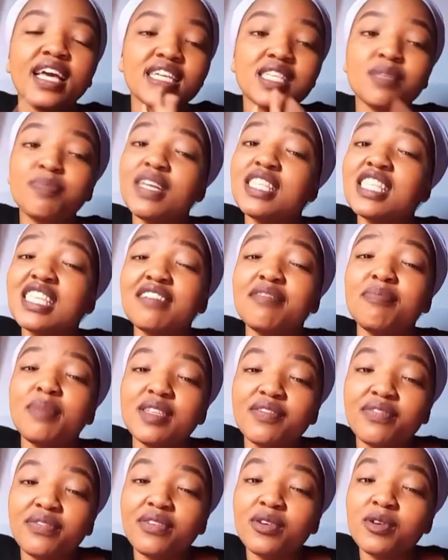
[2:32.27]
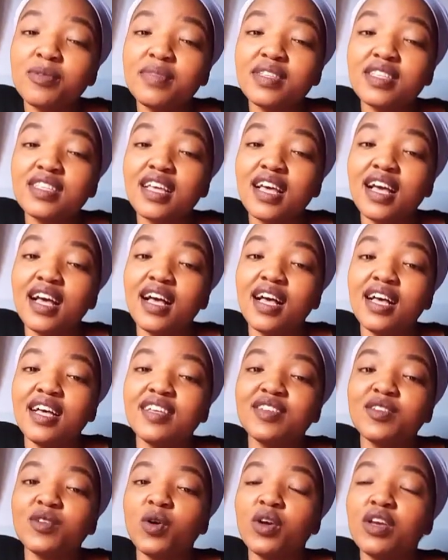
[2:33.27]
expensive perfumes.
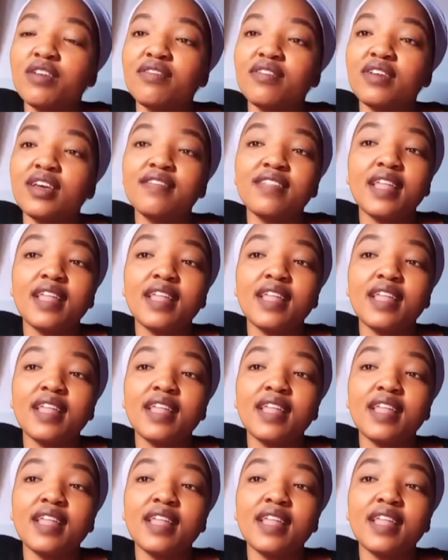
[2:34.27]
So if